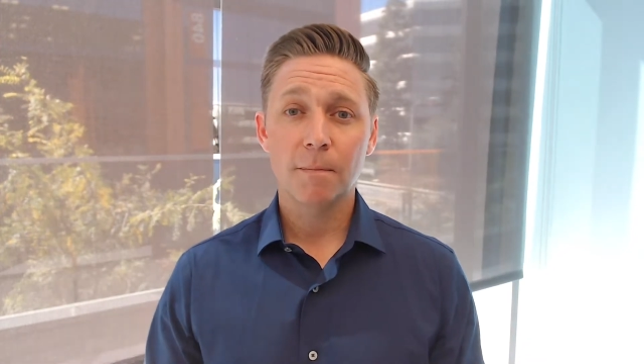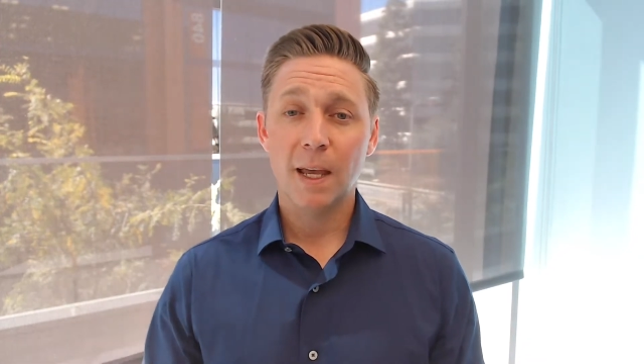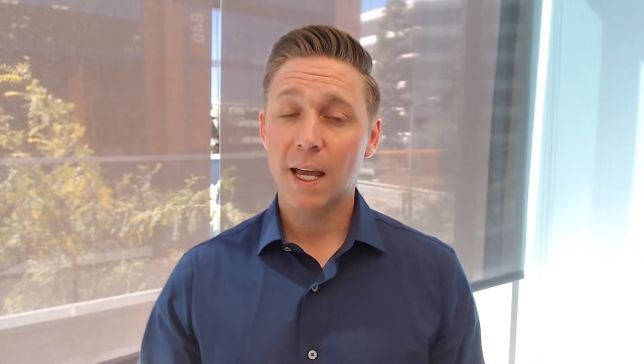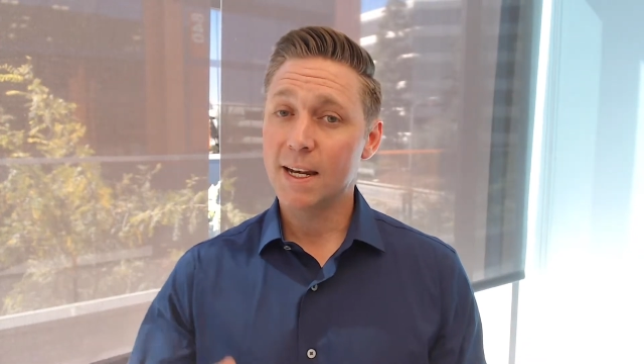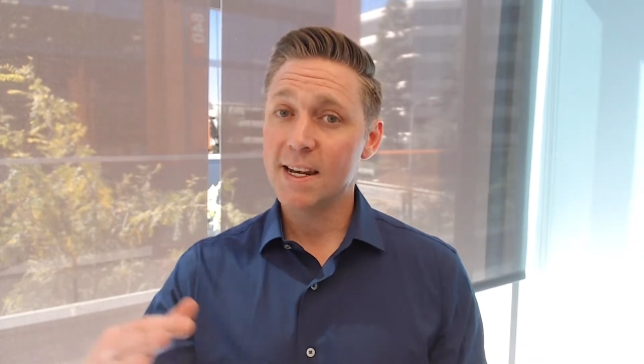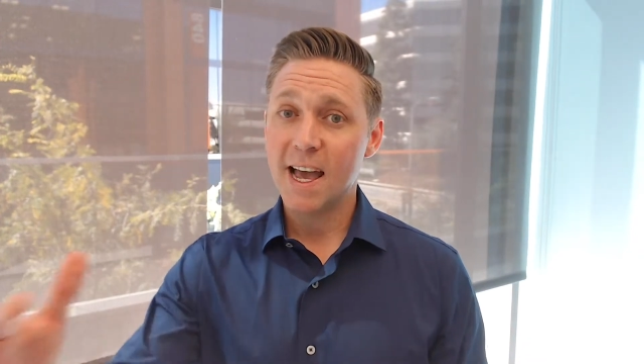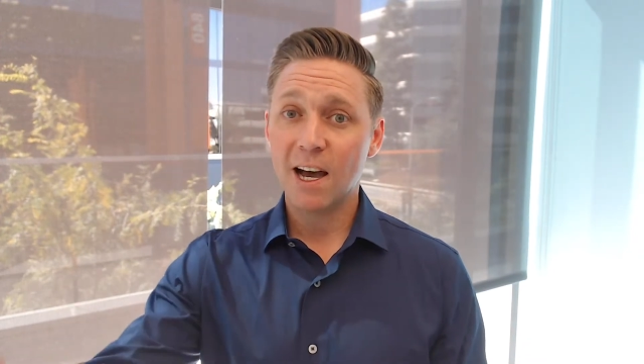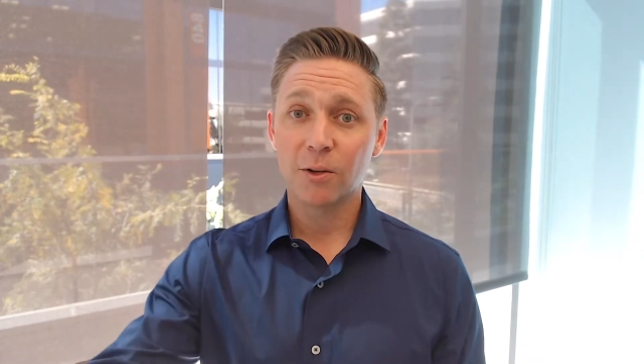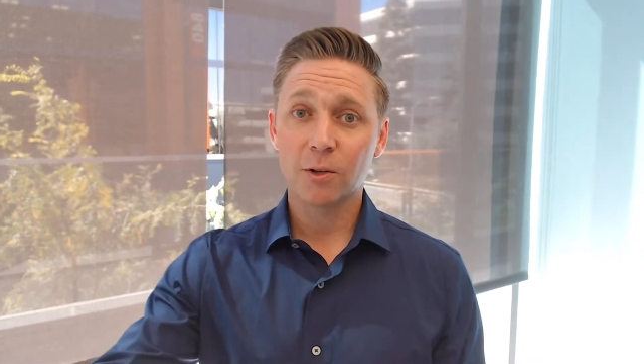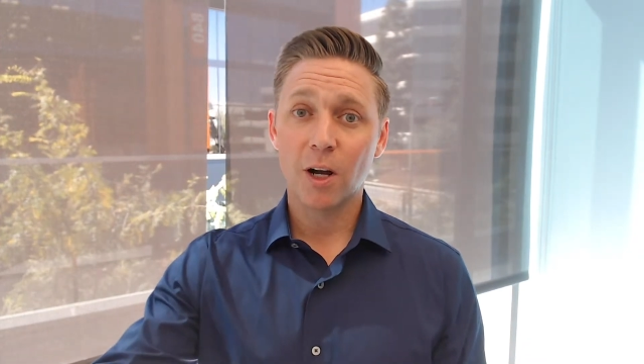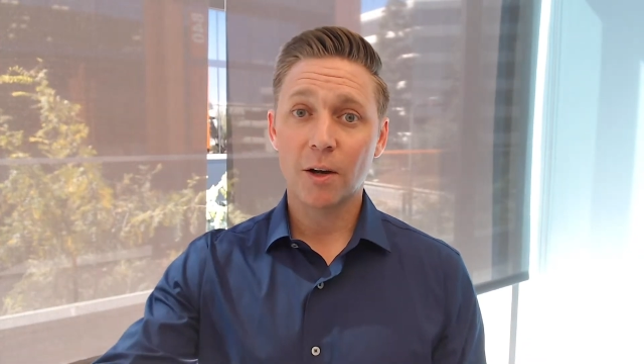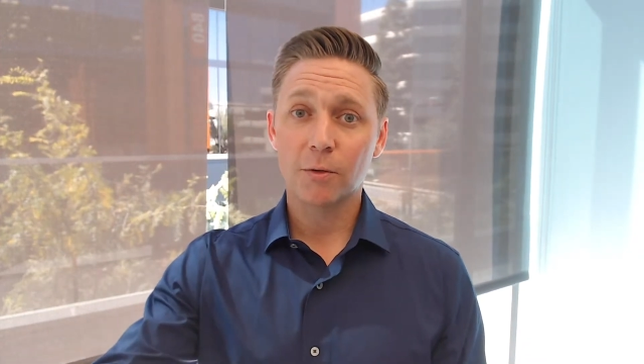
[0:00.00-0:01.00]
and now
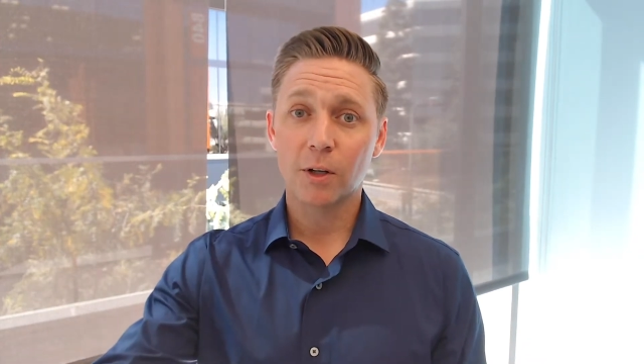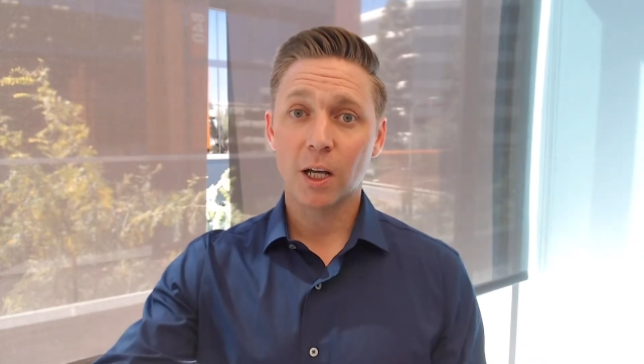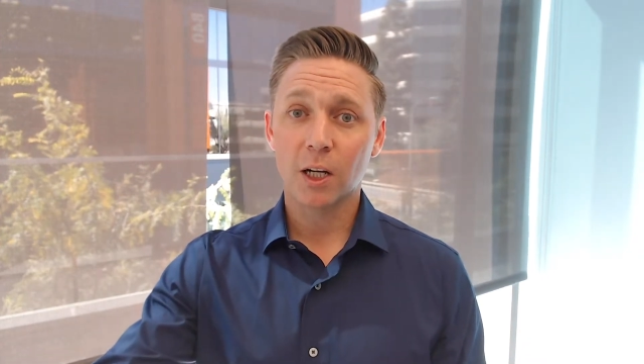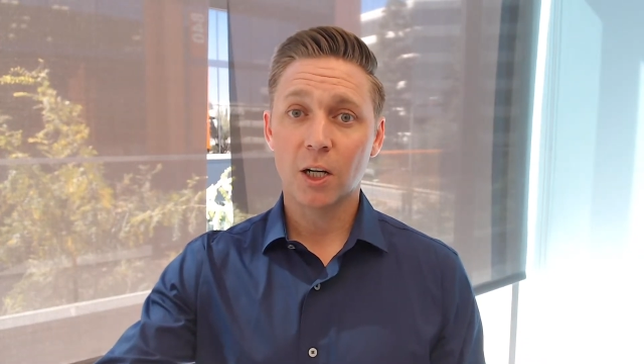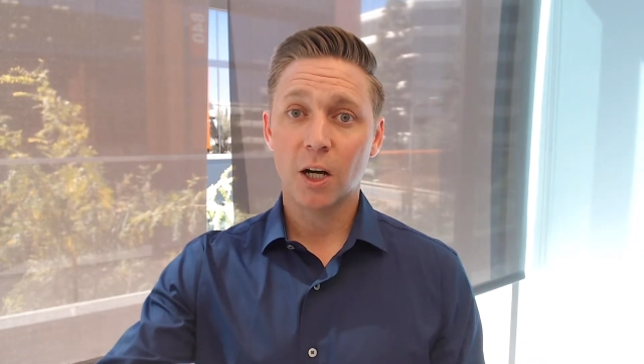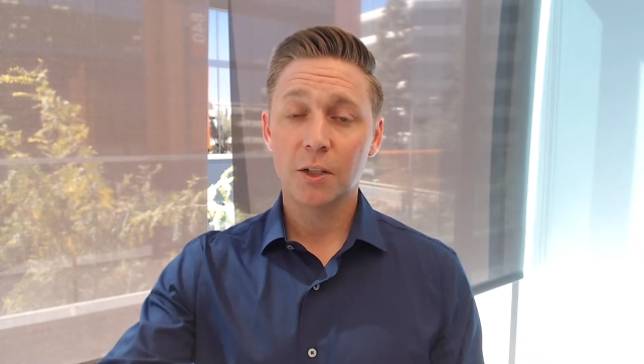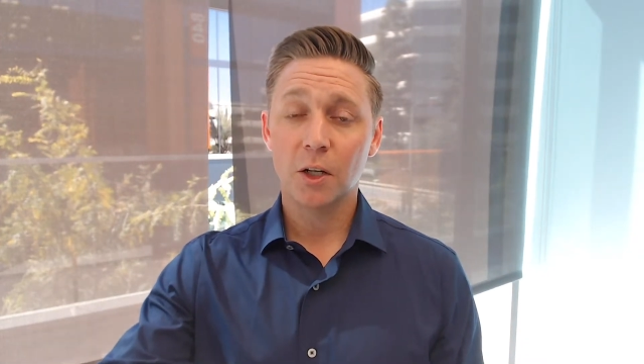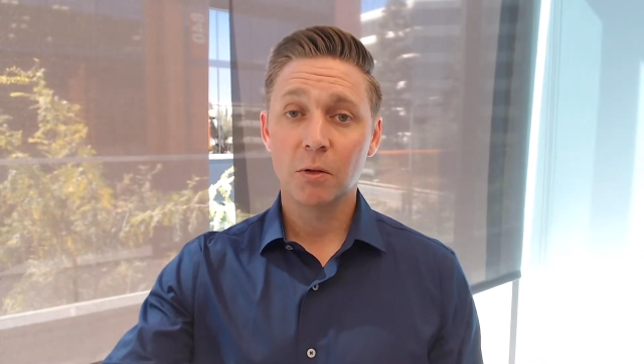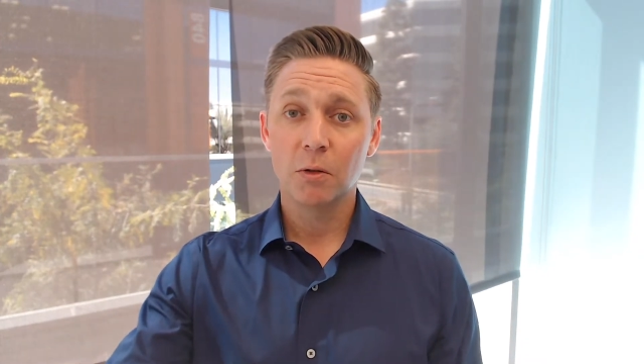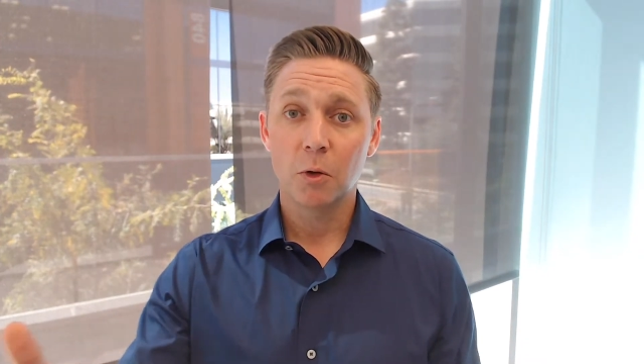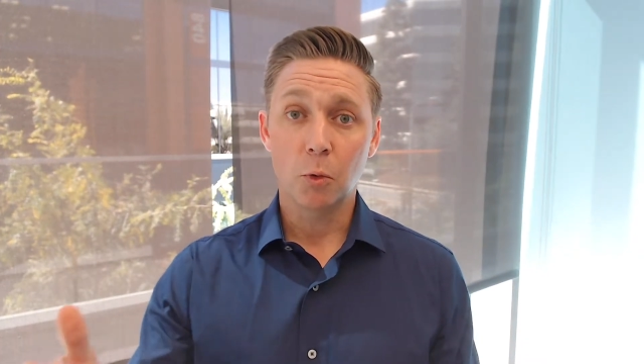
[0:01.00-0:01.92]
they're offering on a condo.